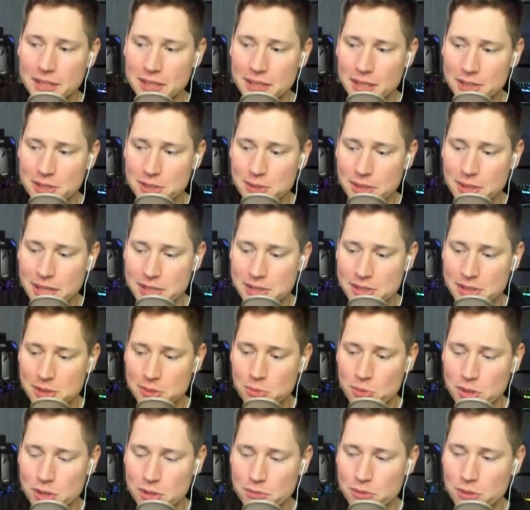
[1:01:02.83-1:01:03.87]
It also has
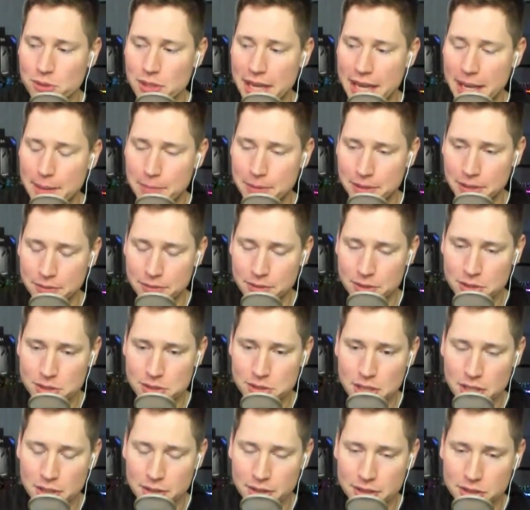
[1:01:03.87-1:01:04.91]
this wonderful habit of
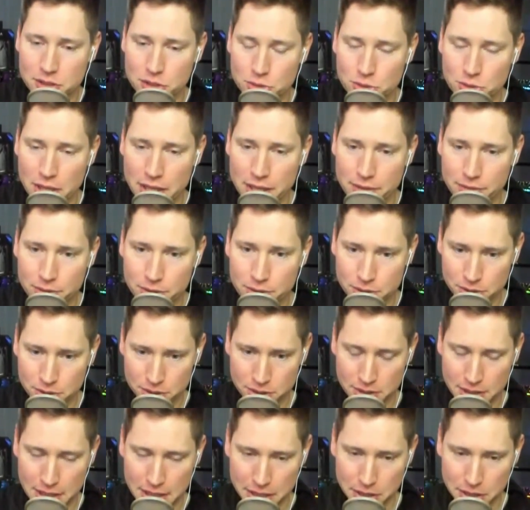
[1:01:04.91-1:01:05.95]
installing
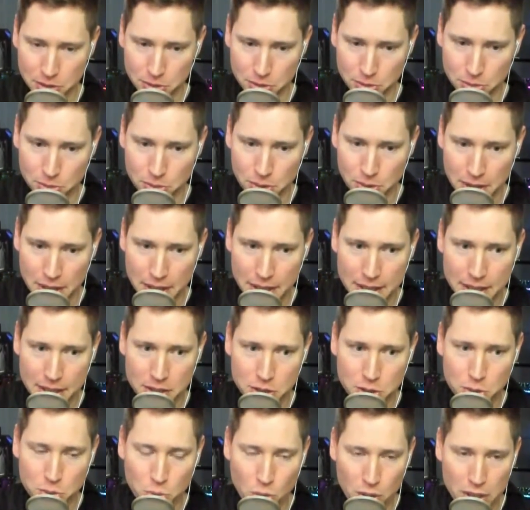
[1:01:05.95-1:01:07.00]
drivers that you
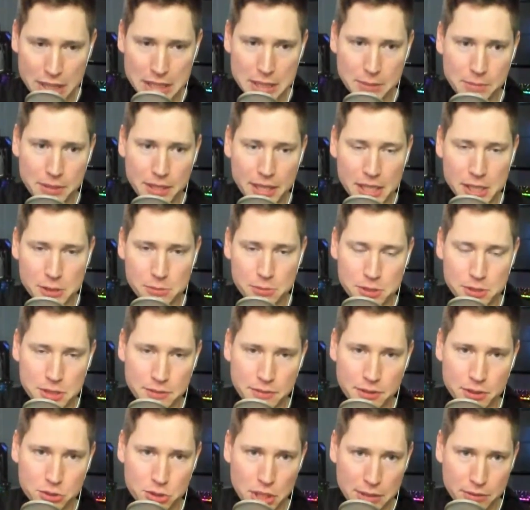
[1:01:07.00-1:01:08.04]
wanted to be on a
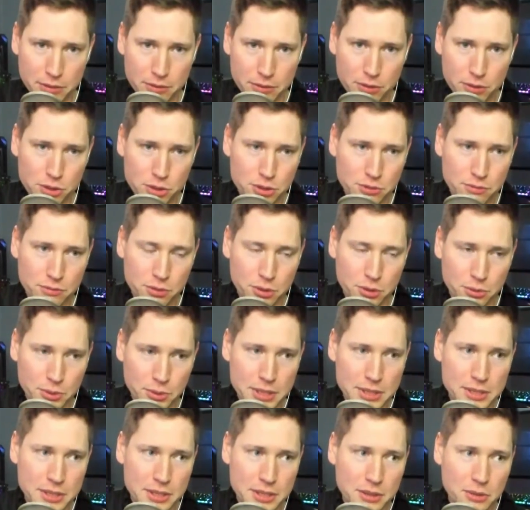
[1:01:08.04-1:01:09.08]
specific driver version for a
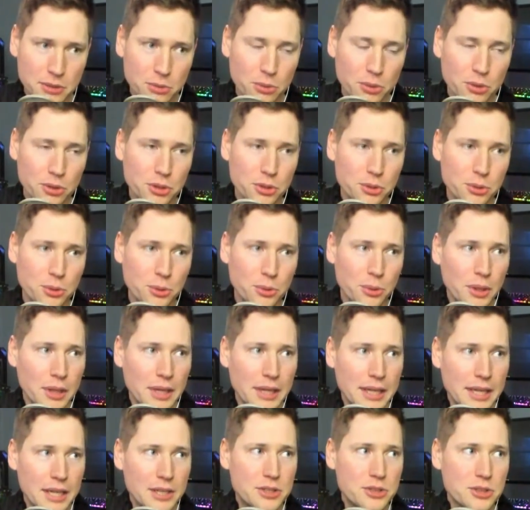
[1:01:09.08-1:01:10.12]
reason, or you
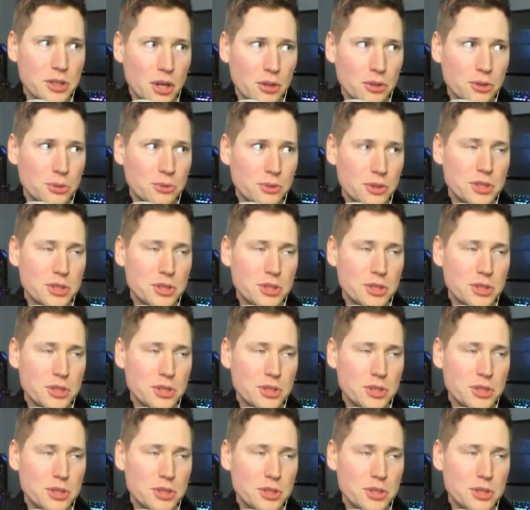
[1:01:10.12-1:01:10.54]
install new.